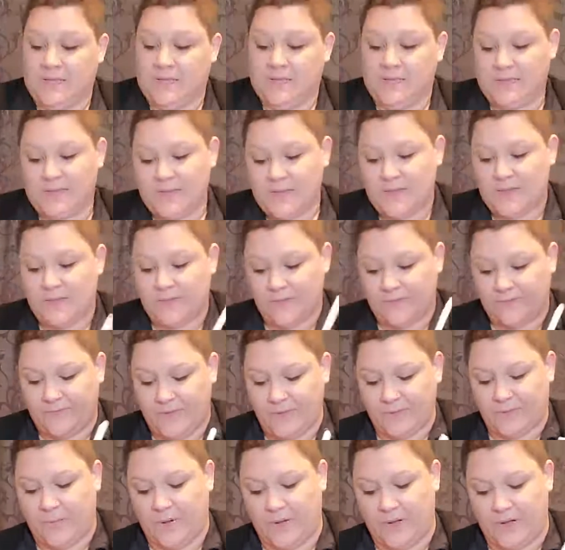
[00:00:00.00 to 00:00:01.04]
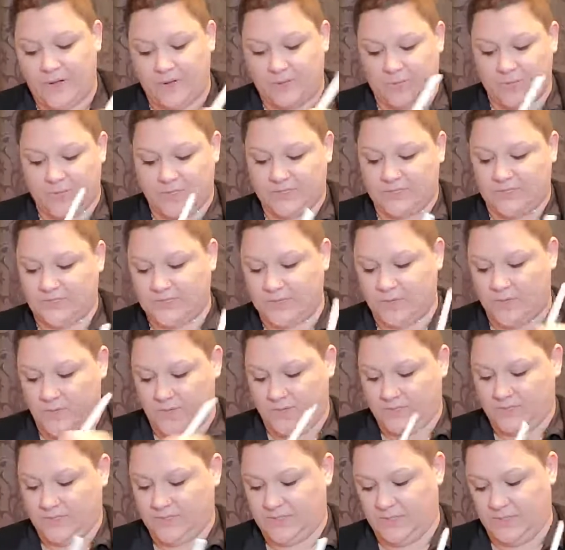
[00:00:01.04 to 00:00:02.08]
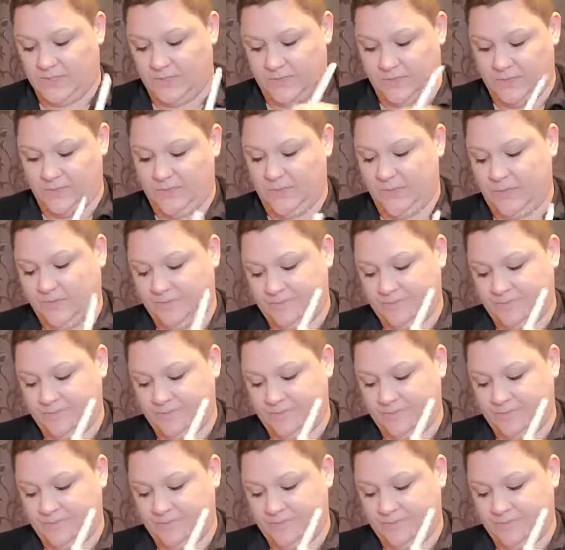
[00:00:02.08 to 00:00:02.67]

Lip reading: Now the fun part, we're just going to